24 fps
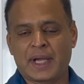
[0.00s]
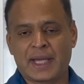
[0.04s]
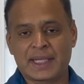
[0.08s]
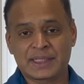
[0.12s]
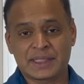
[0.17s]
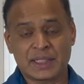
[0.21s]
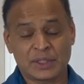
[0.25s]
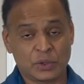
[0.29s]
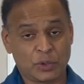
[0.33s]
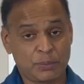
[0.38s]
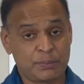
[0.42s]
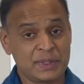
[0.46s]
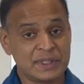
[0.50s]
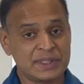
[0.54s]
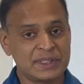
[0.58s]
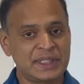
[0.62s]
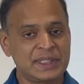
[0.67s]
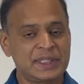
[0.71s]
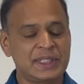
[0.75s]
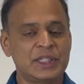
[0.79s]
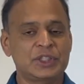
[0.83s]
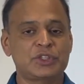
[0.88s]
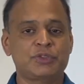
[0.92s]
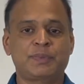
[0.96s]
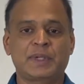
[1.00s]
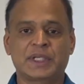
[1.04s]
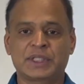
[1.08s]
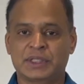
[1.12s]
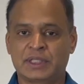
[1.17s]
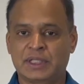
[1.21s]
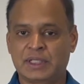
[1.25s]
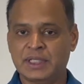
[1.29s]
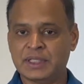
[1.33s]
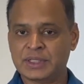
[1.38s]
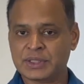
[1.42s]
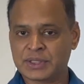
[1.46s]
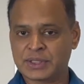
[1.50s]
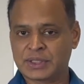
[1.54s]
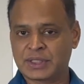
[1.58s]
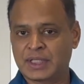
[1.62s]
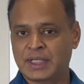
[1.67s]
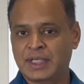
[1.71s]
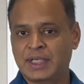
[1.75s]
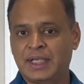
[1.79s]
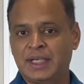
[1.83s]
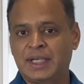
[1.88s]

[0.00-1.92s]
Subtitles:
as an obesity specialist